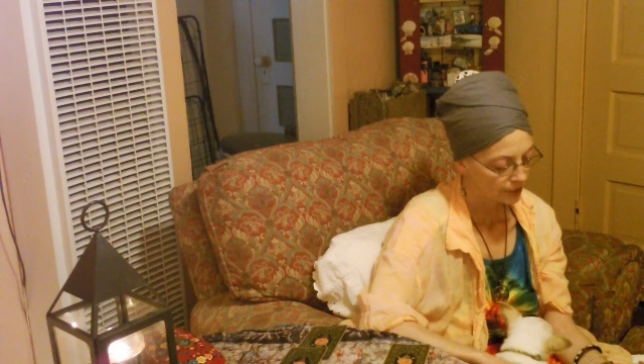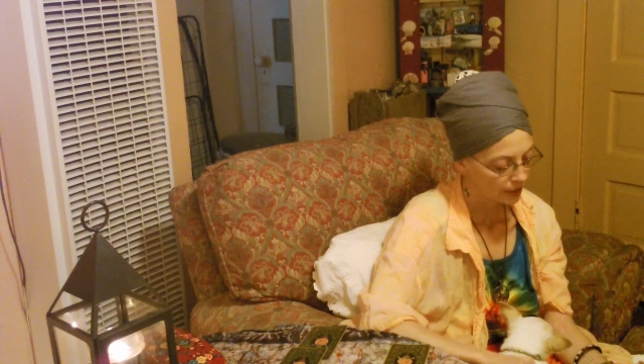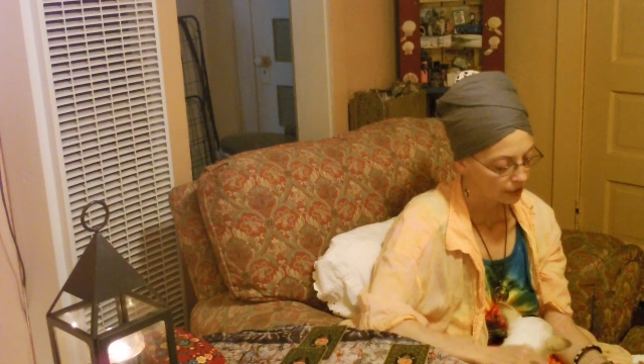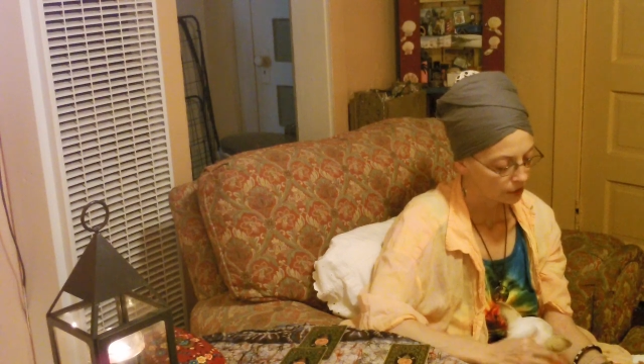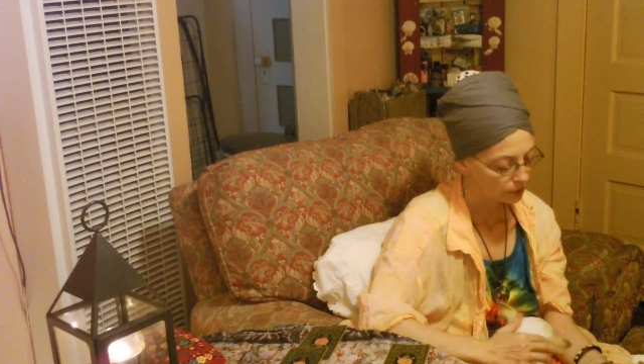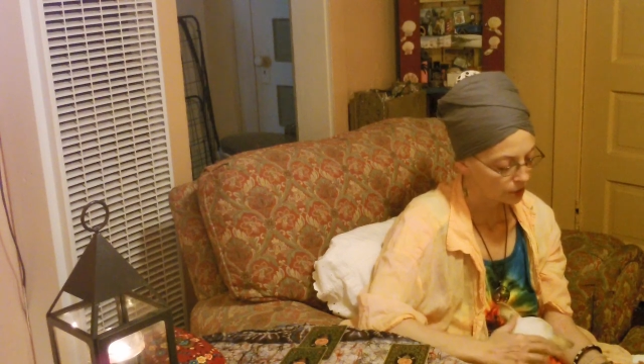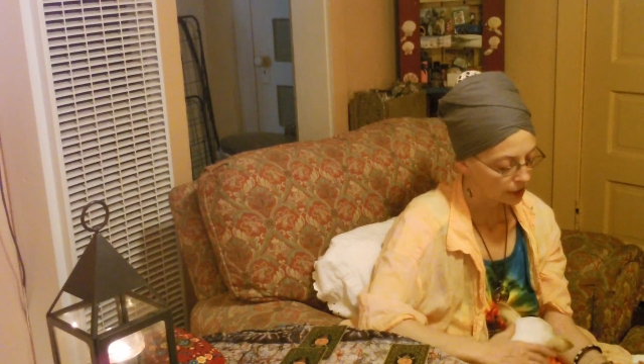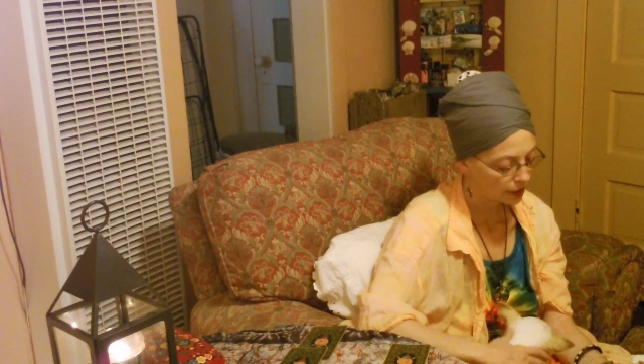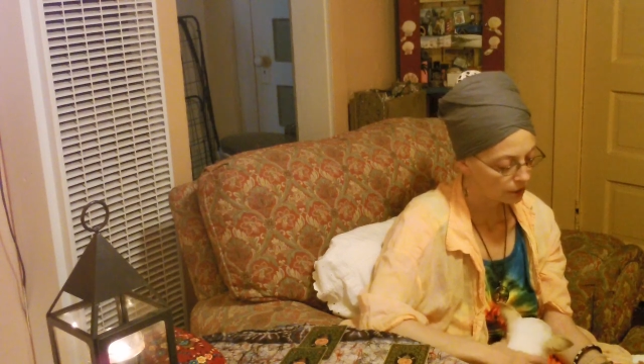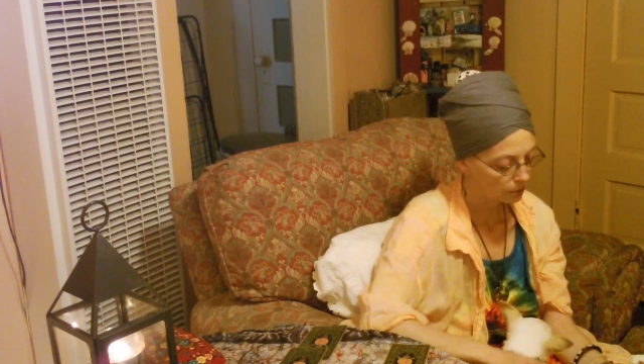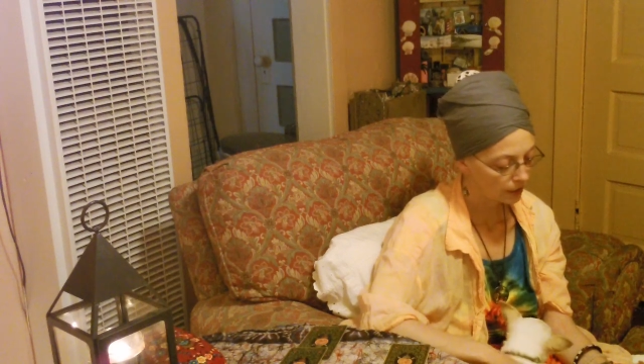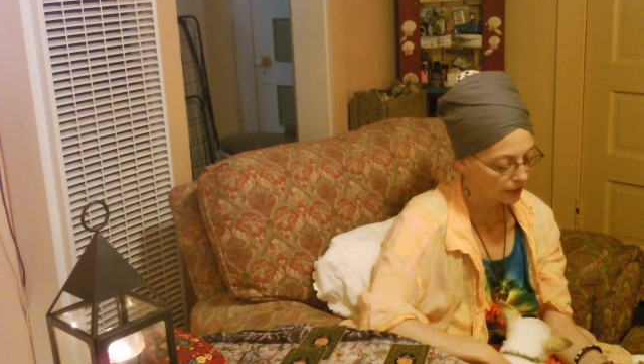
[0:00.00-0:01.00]
You need
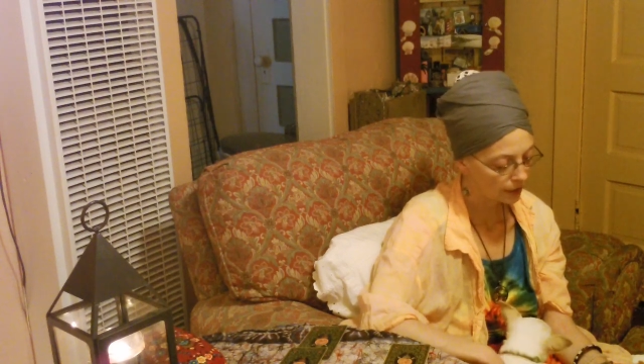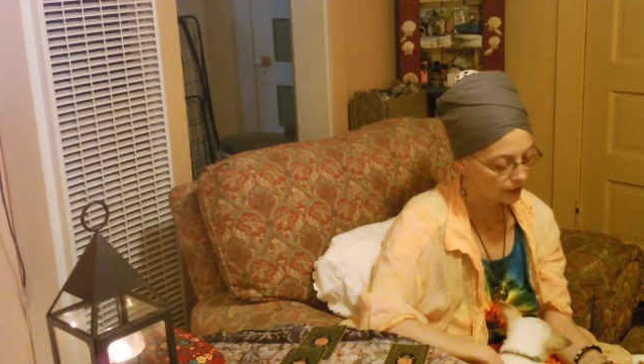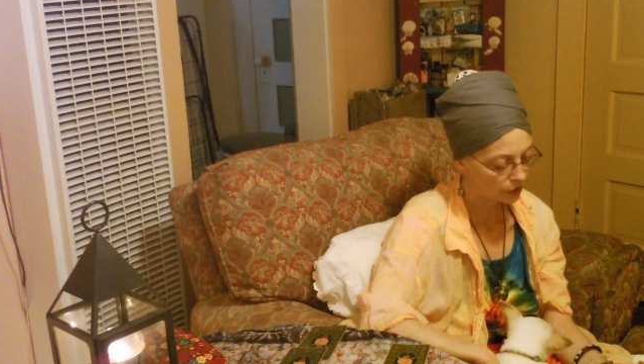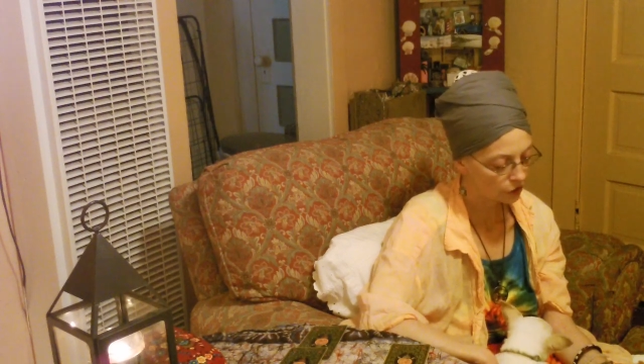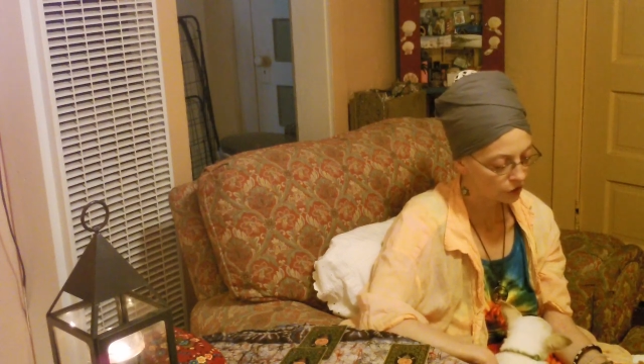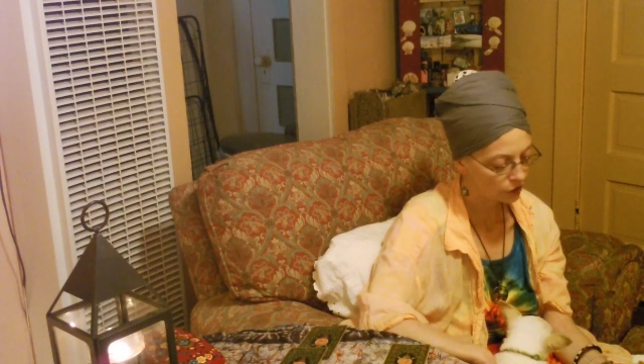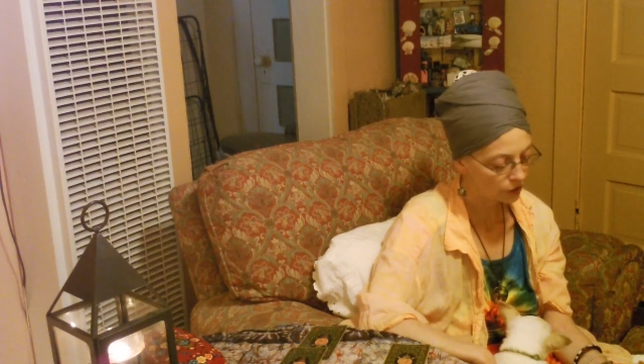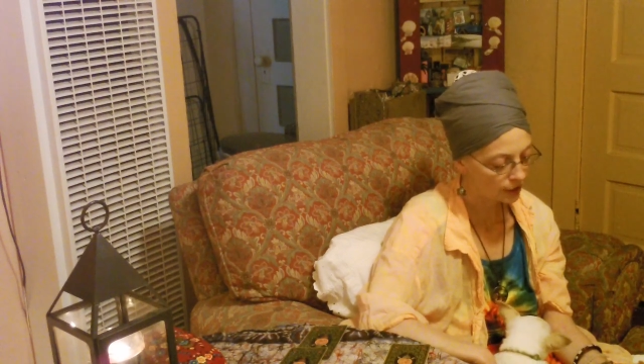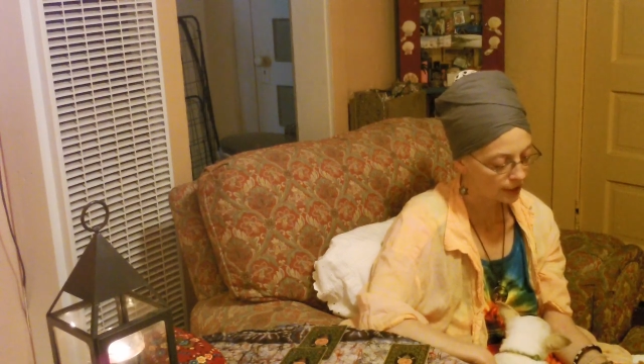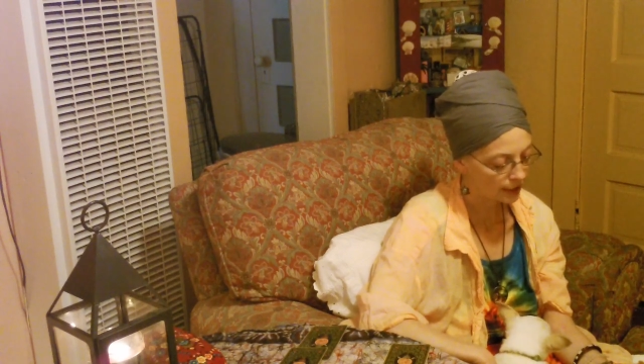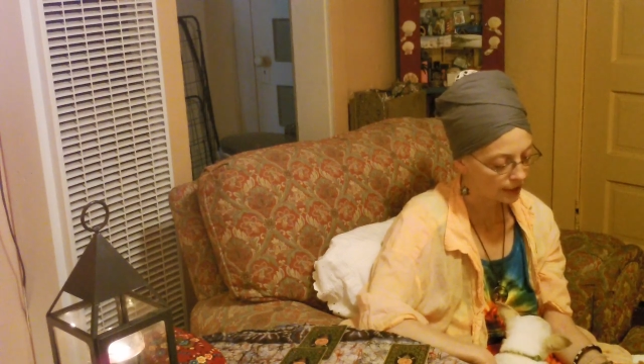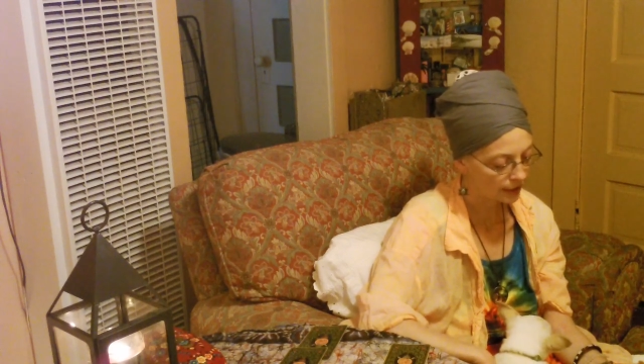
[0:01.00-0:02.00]
to pay attention to the
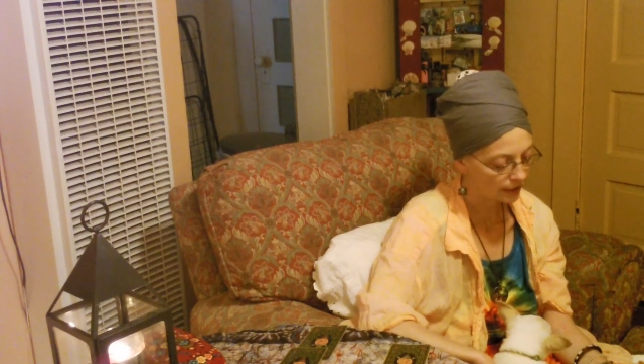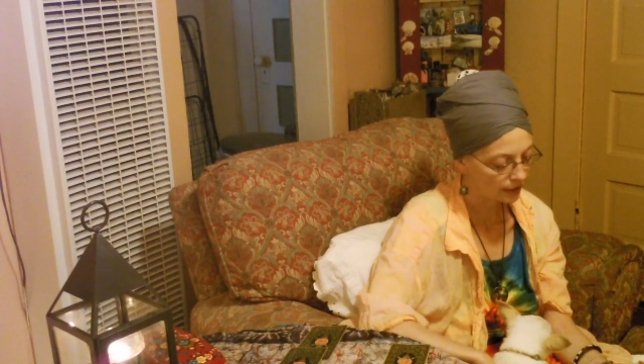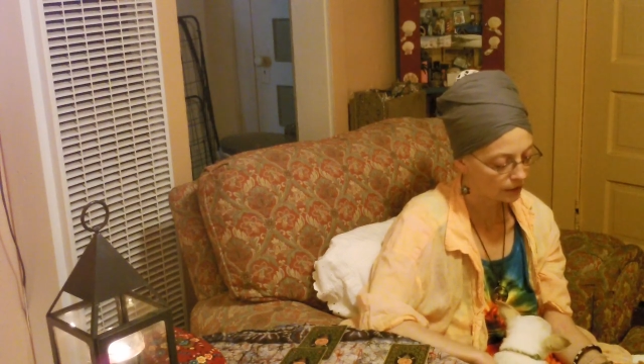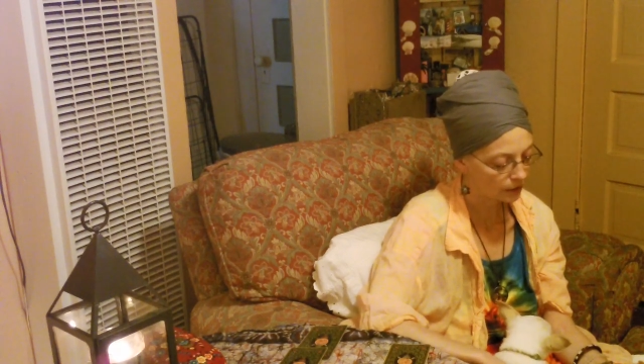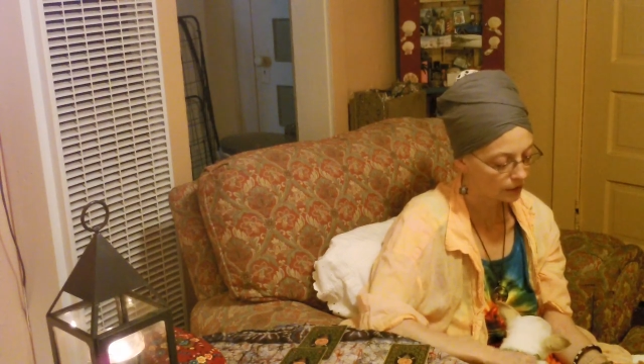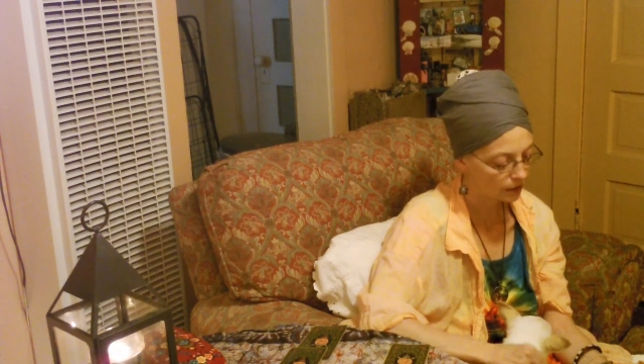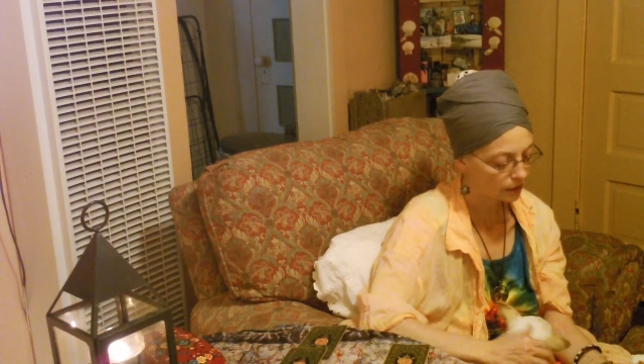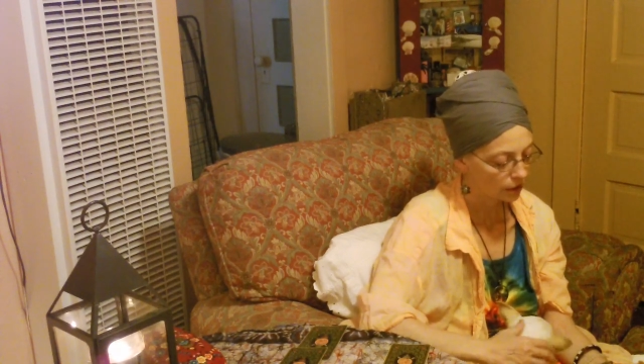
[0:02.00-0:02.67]
details.